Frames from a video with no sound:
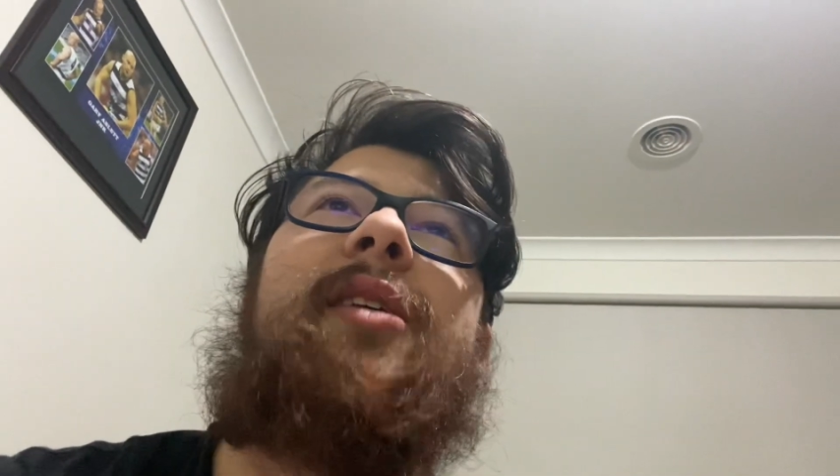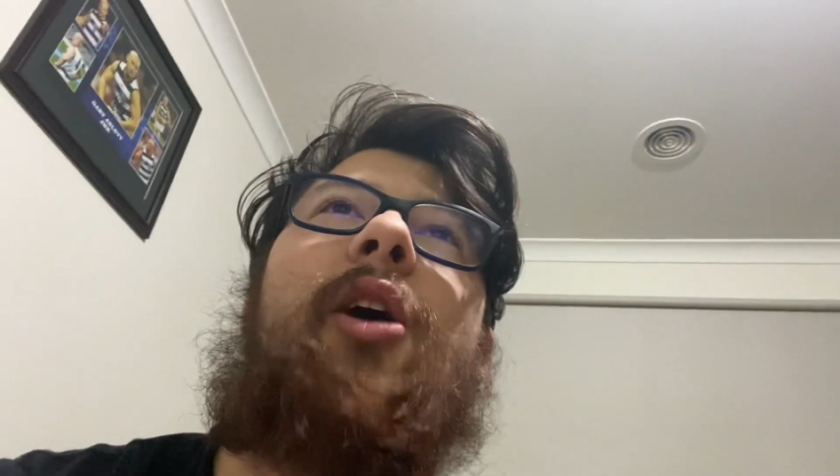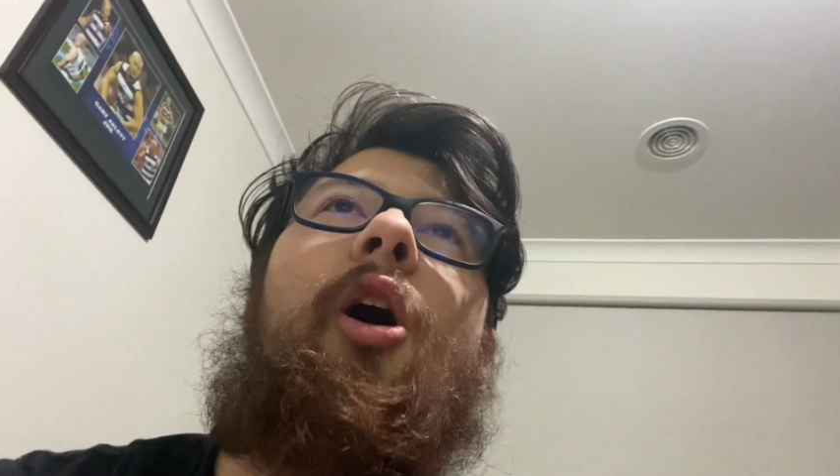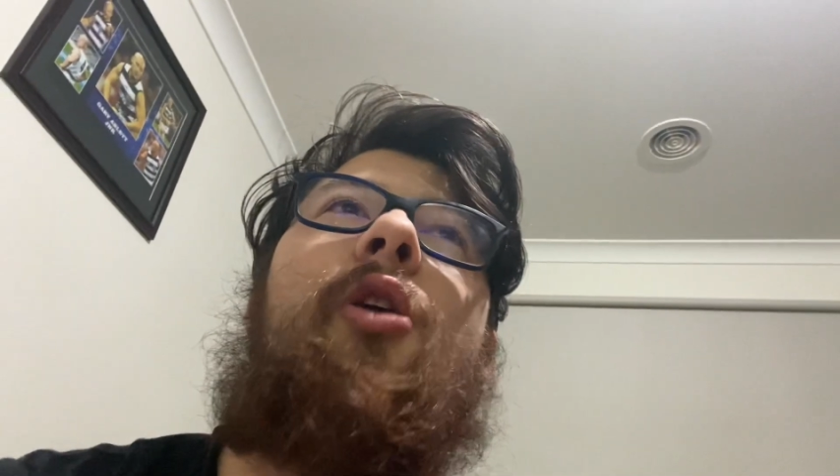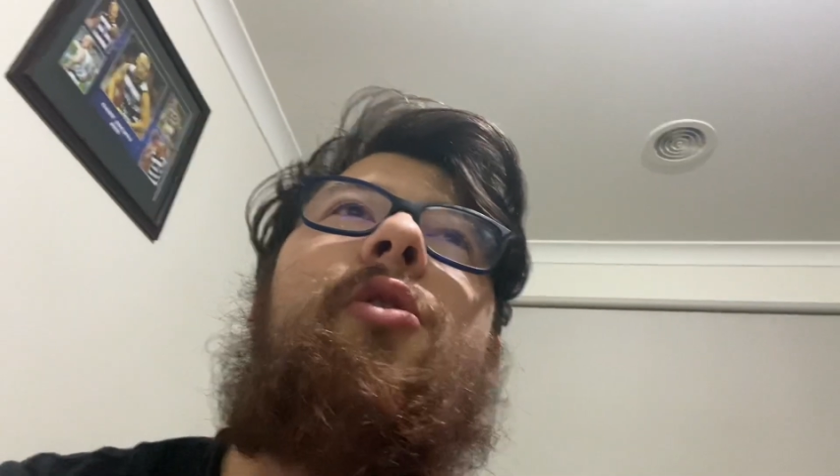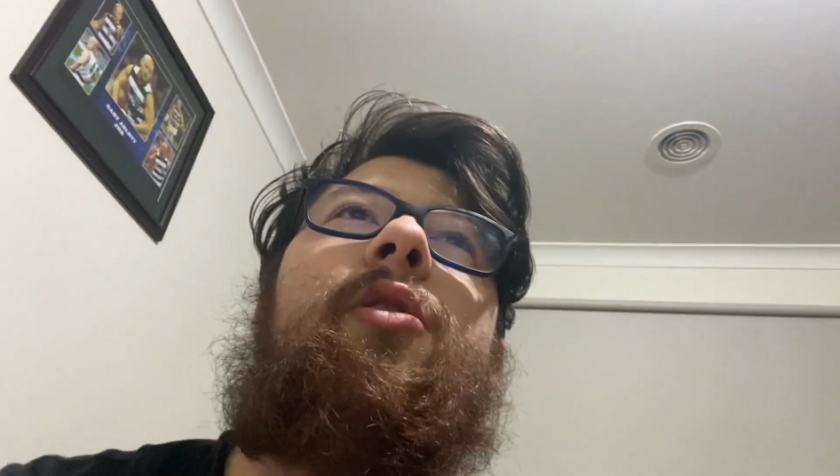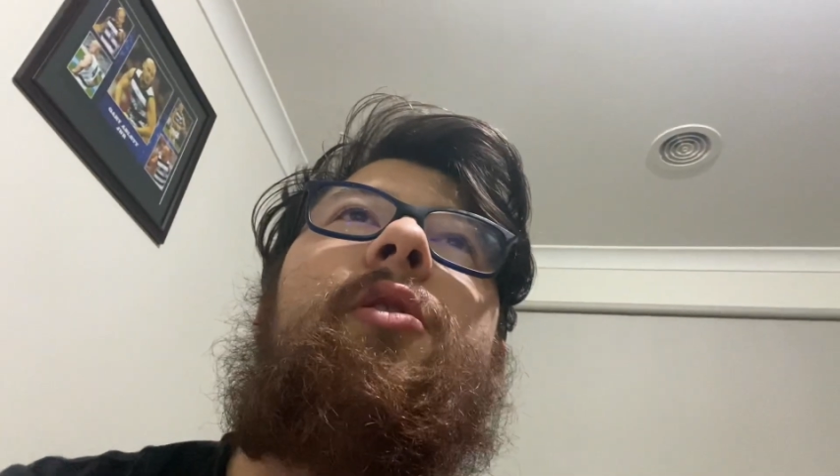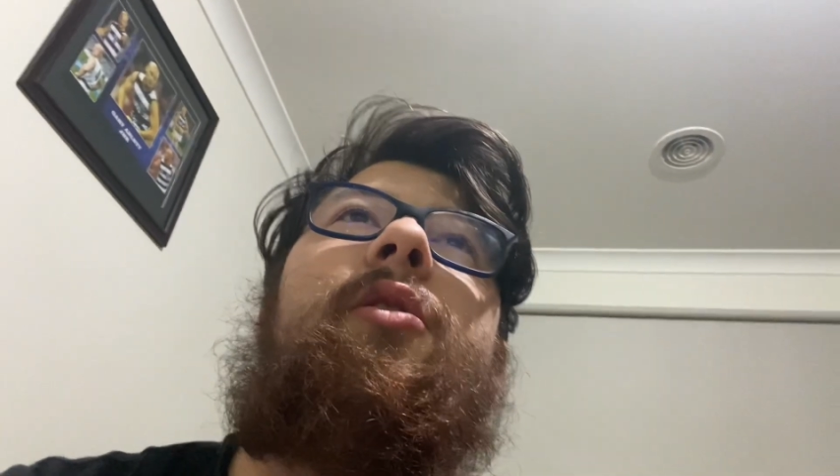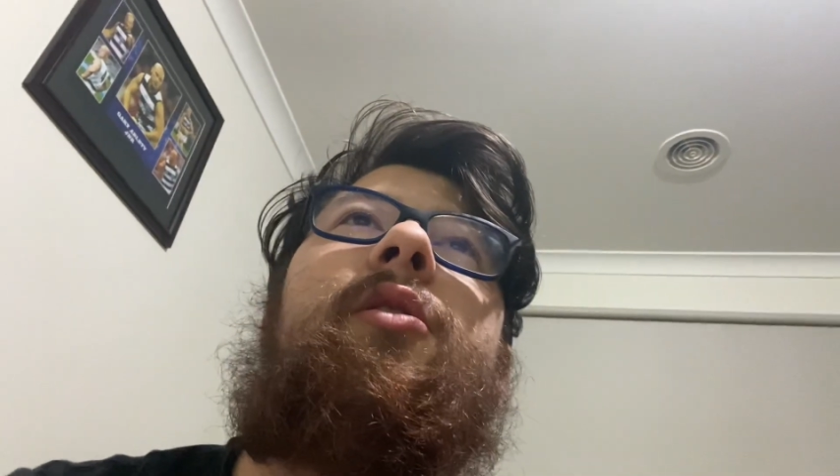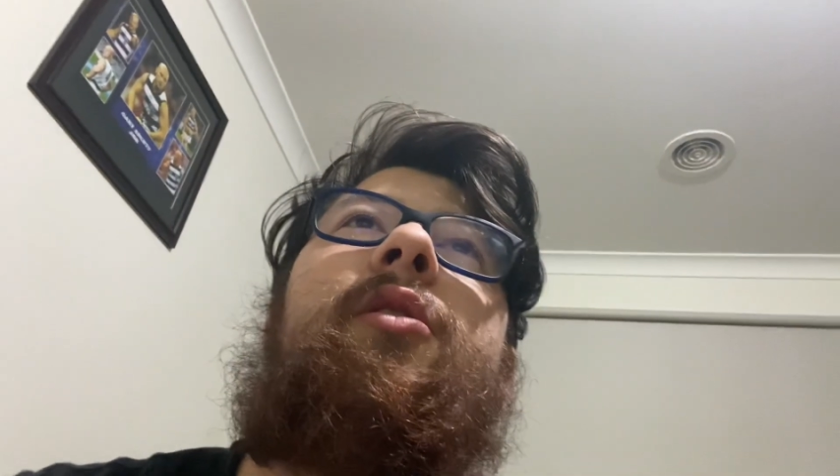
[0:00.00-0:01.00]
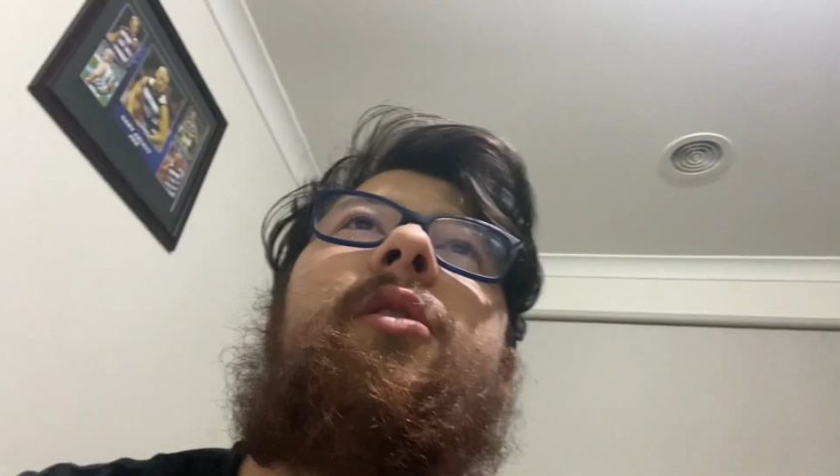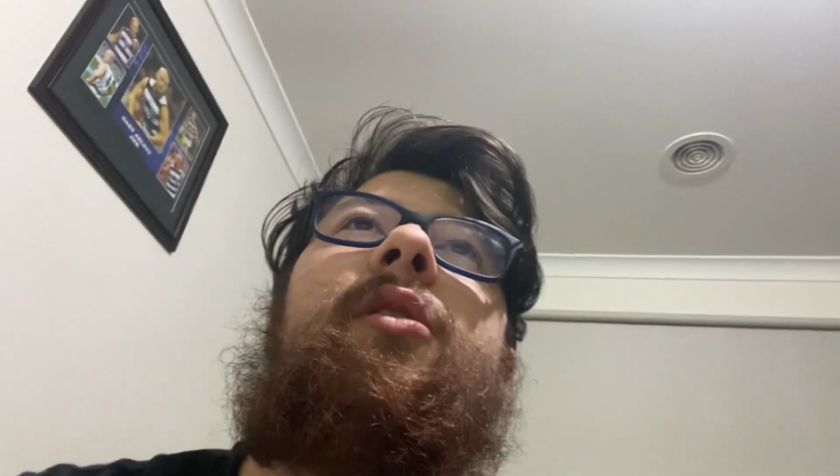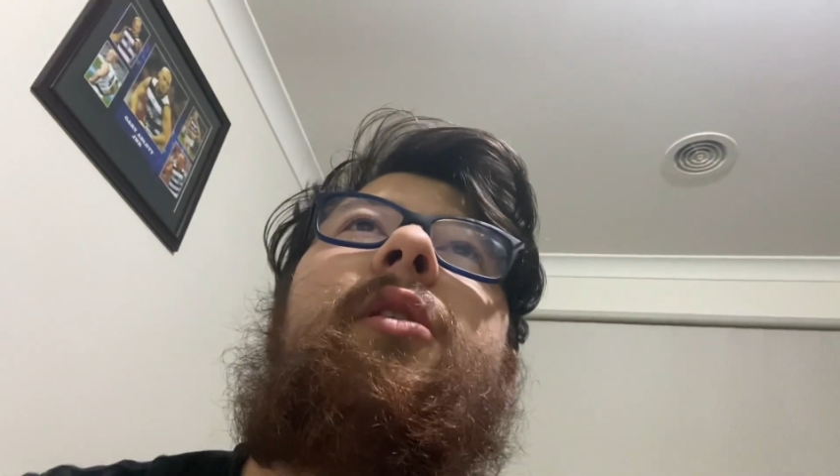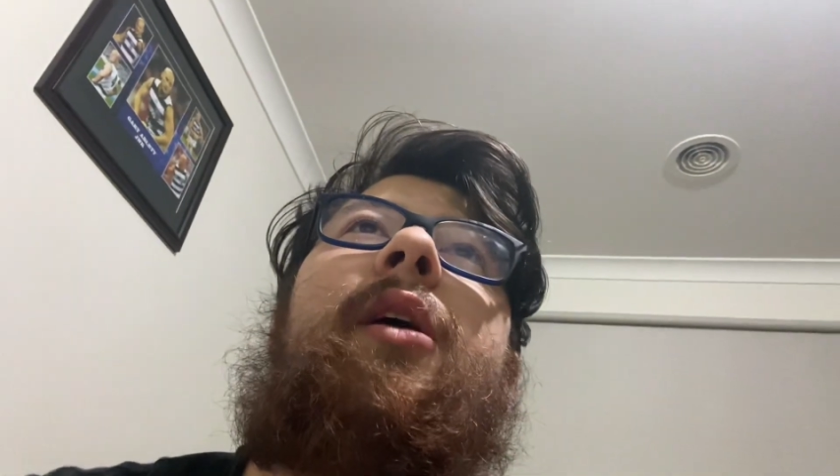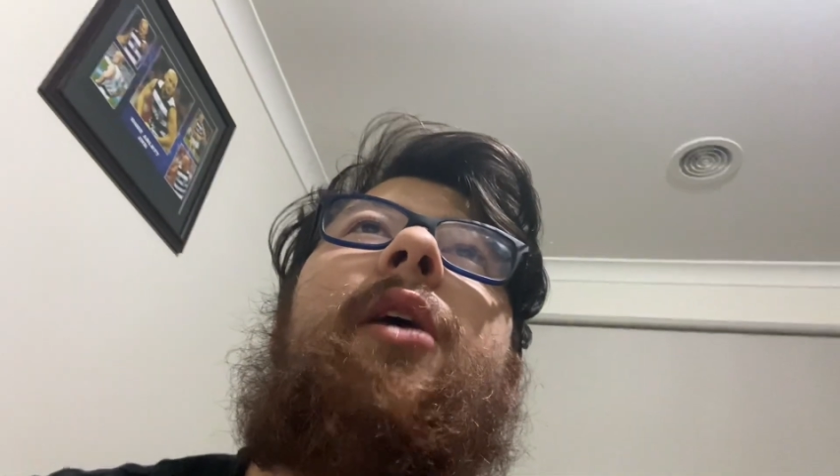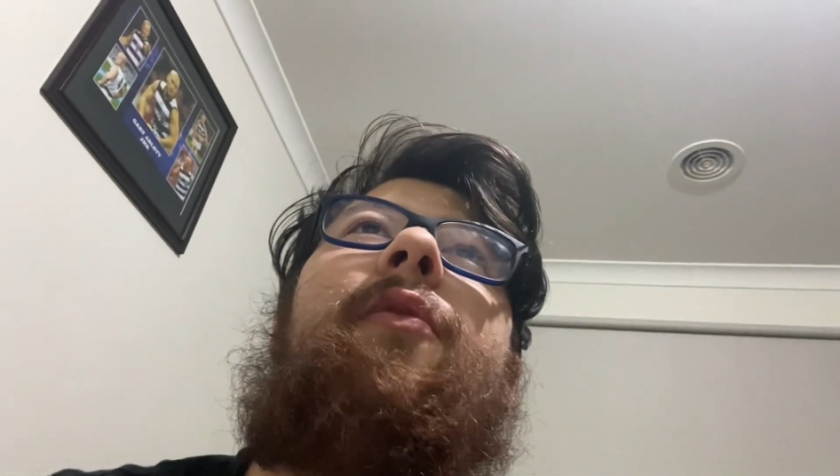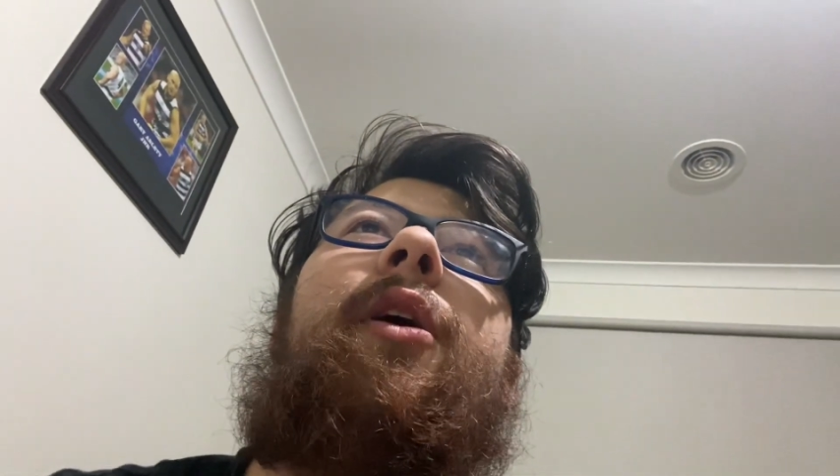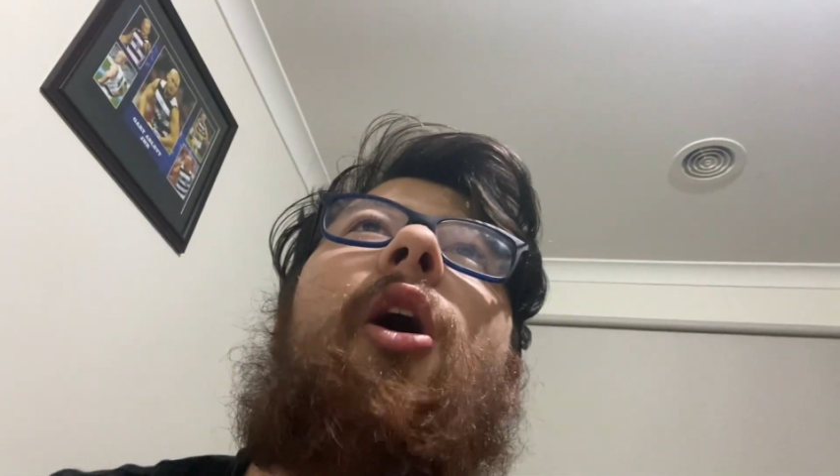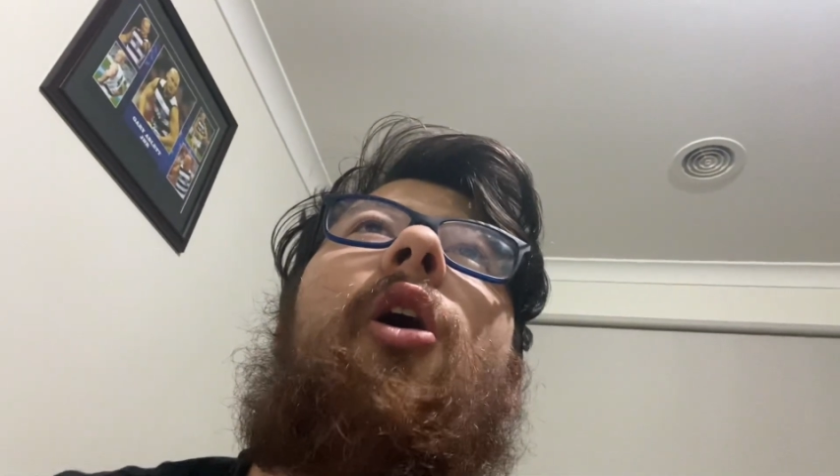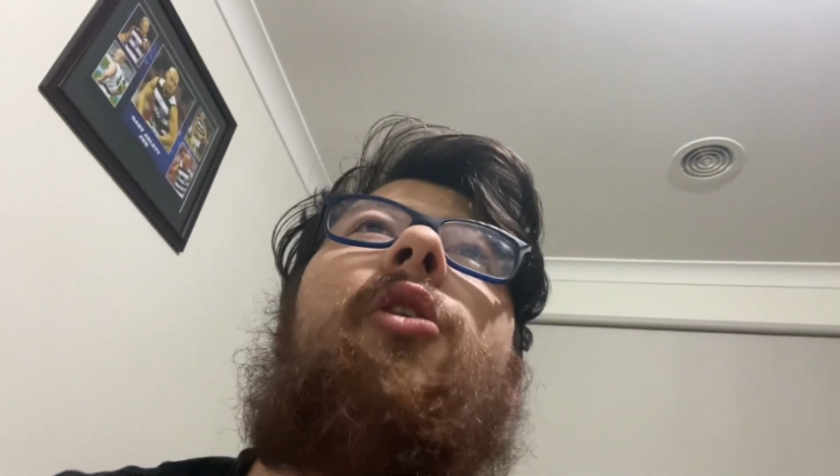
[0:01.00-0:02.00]
go. Here we
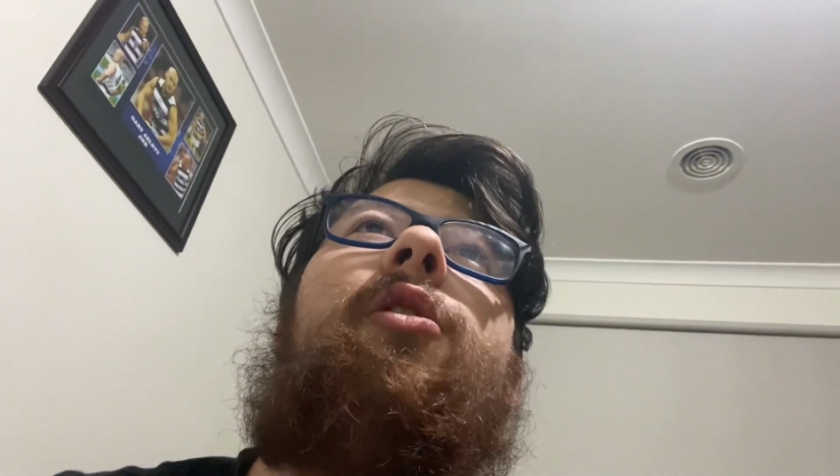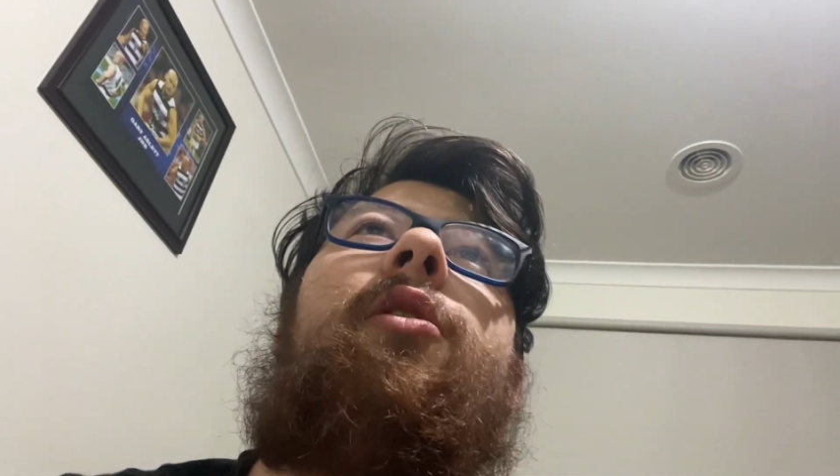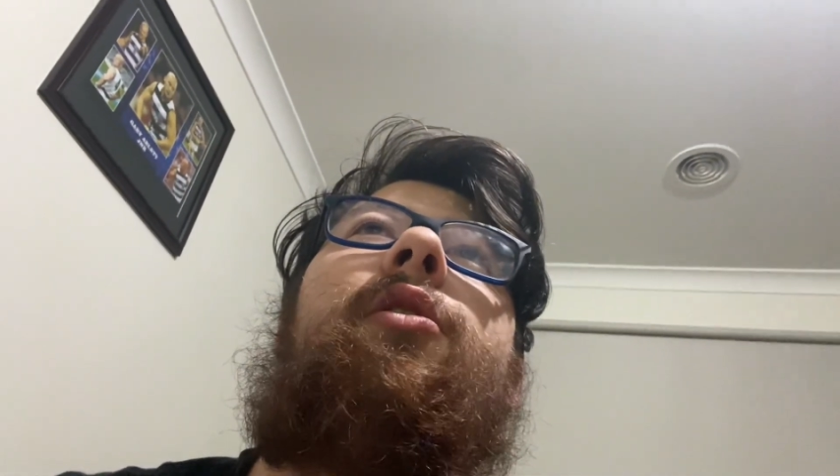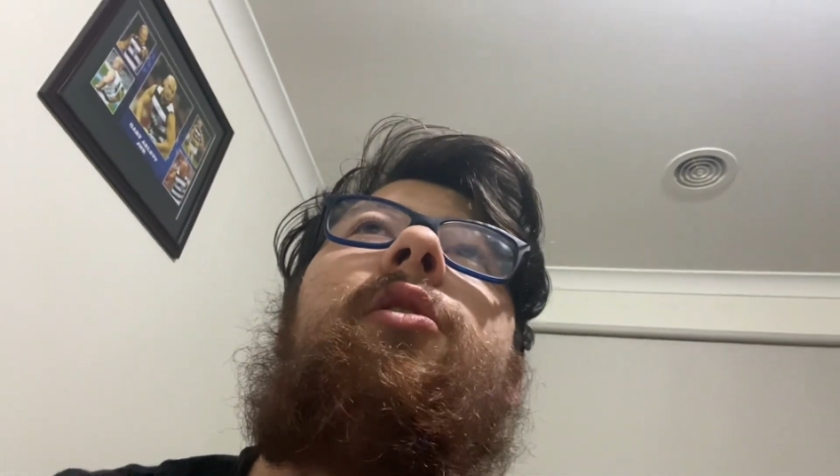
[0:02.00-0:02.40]
go.